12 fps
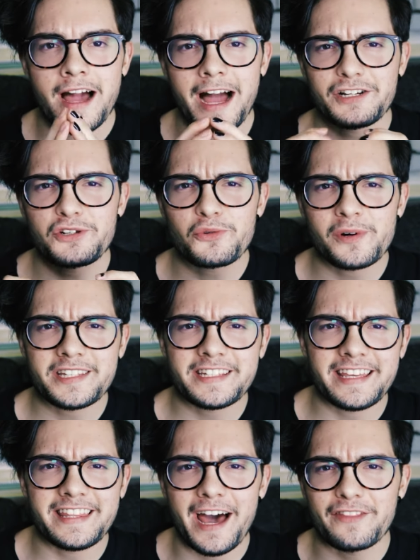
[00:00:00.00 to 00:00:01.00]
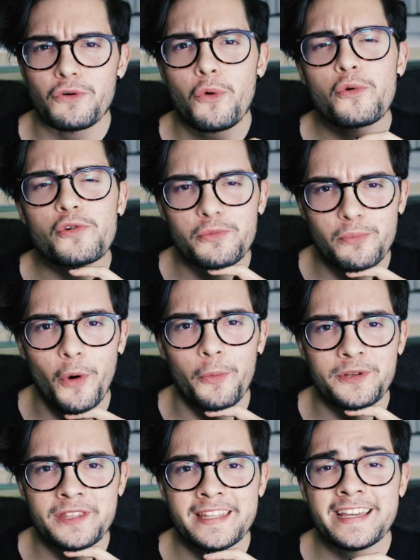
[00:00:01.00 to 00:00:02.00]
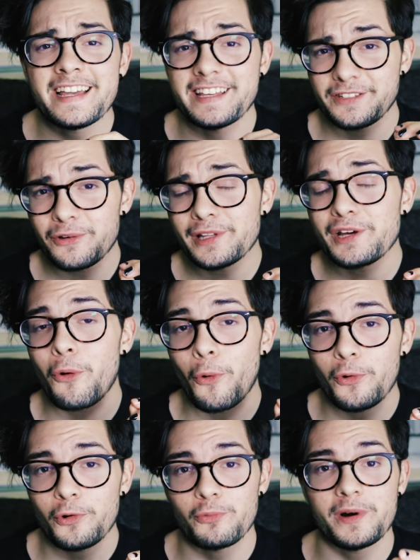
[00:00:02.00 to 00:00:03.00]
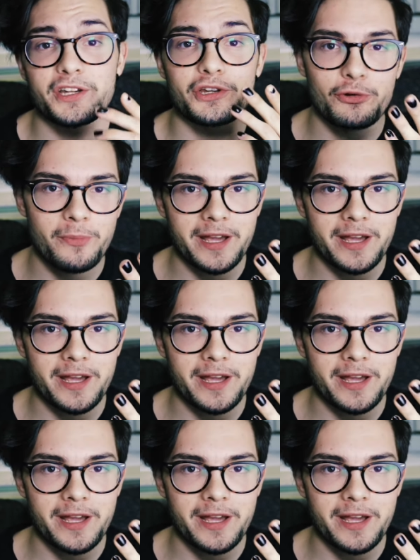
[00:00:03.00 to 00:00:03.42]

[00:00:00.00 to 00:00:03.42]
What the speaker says: I just want to say that an awkward moment is only awkward when you